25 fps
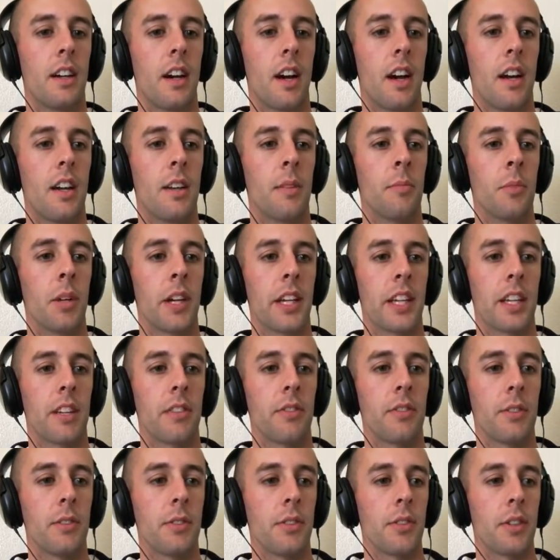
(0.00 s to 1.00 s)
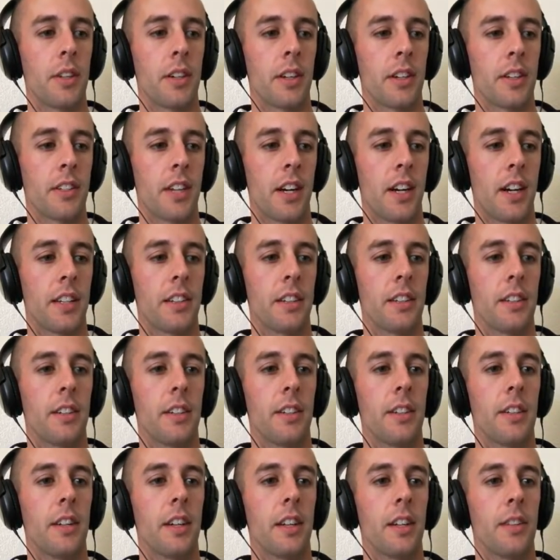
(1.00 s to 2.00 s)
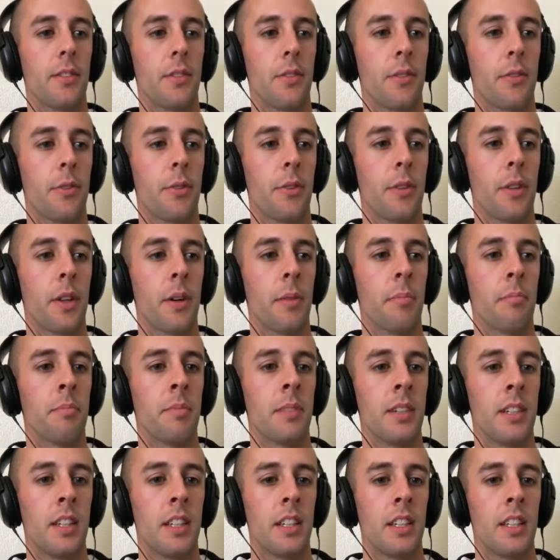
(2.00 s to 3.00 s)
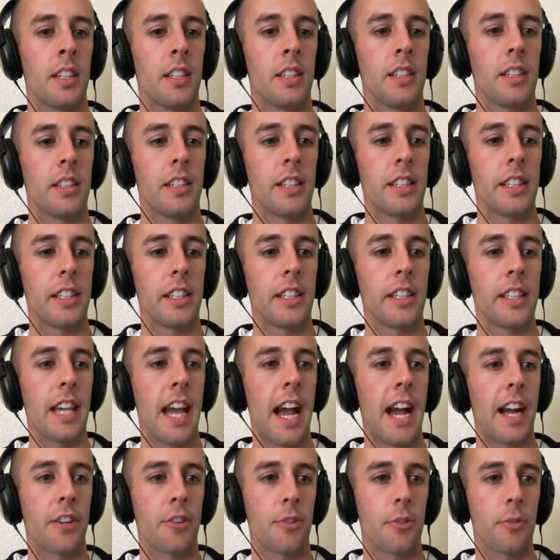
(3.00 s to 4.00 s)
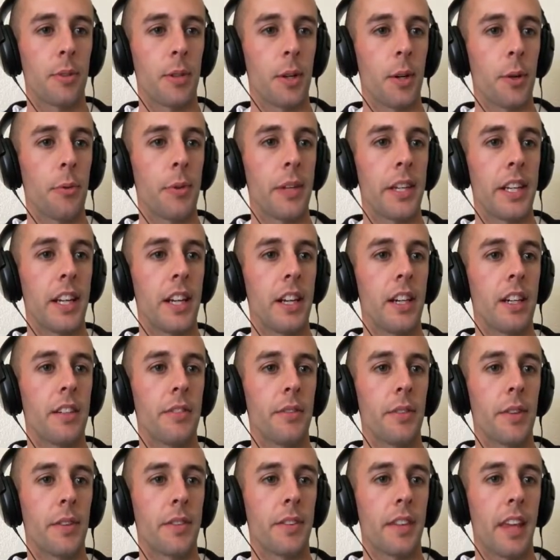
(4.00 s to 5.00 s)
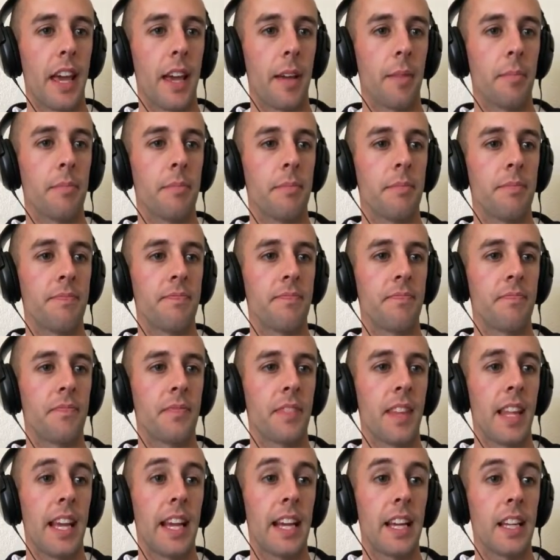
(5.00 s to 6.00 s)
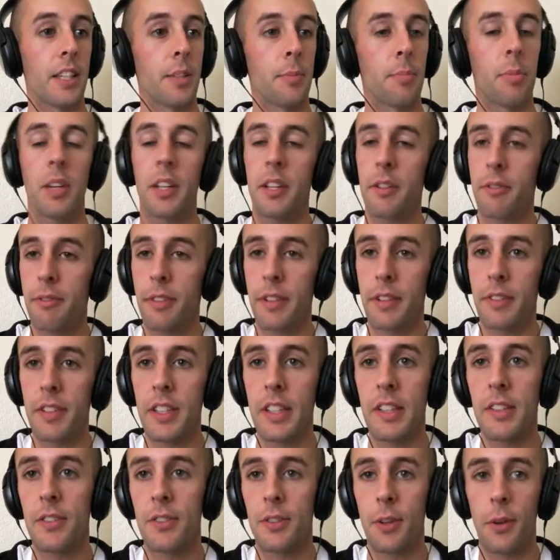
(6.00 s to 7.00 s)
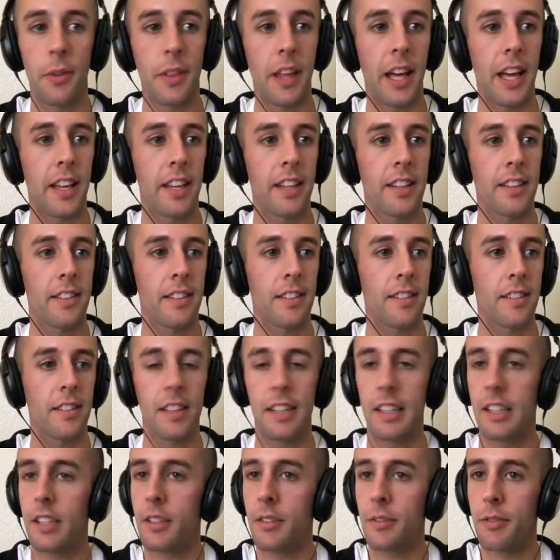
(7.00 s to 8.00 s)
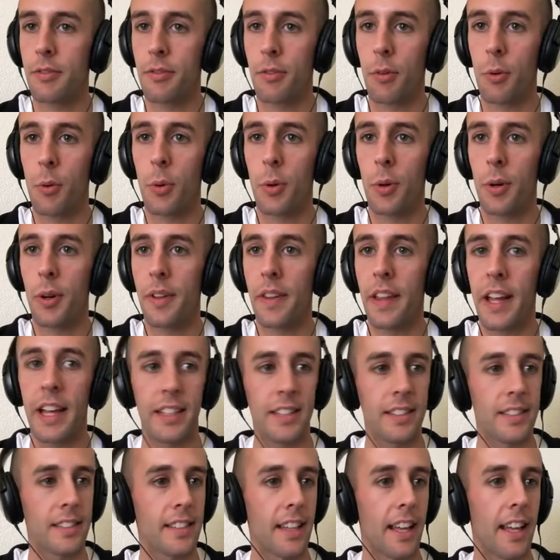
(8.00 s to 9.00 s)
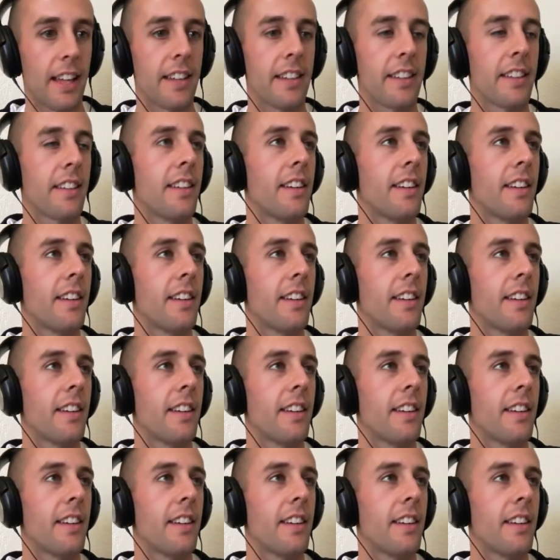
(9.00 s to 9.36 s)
I am like if you took a toddler and threw them in the actual arena of this game. And you played a 50, so that's it for that set.